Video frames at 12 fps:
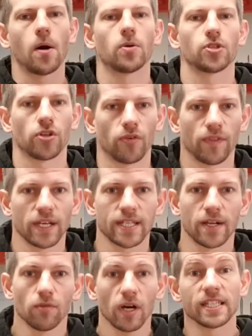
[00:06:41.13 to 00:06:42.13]
stuff, they said,
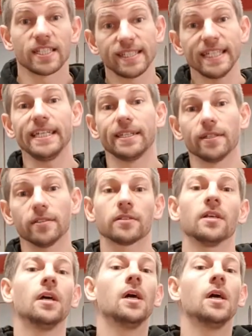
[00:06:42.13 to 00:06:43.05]
right, seniors